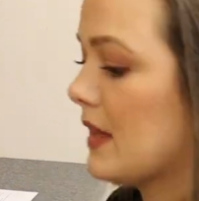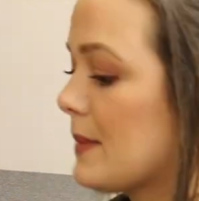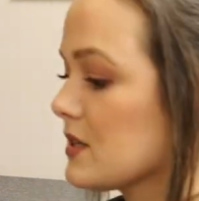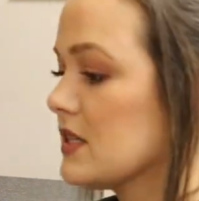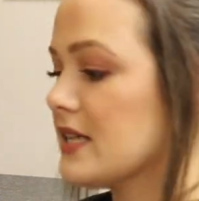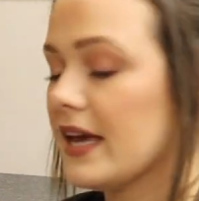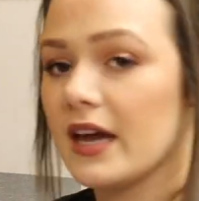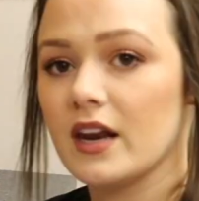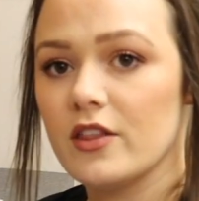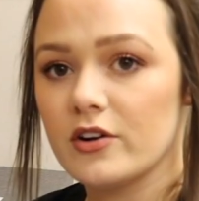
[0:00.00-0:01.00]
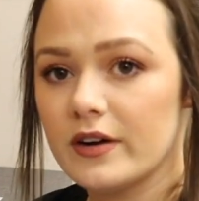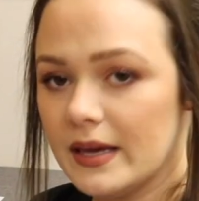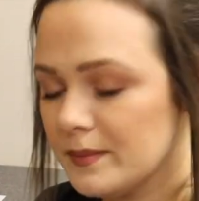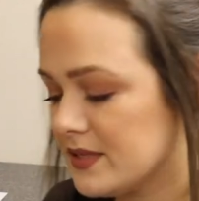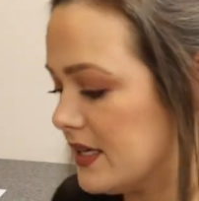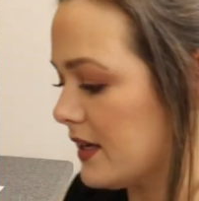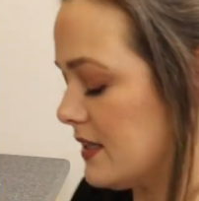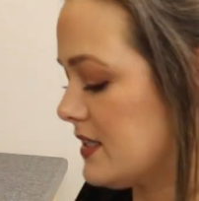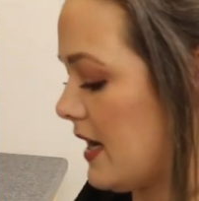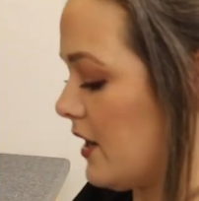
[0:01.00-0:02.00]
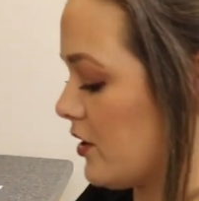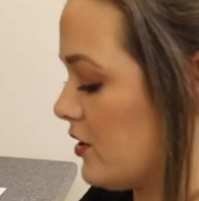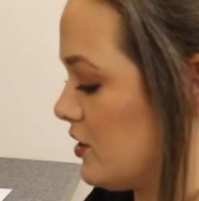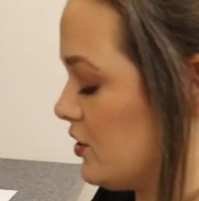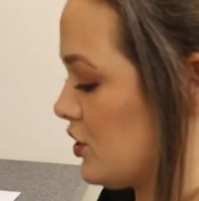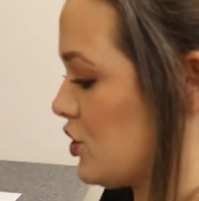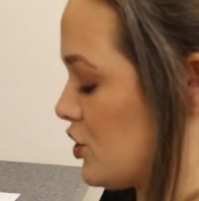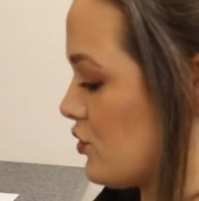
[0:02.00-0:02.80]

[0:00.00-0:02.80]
Then I'm just gonna take another empty container to just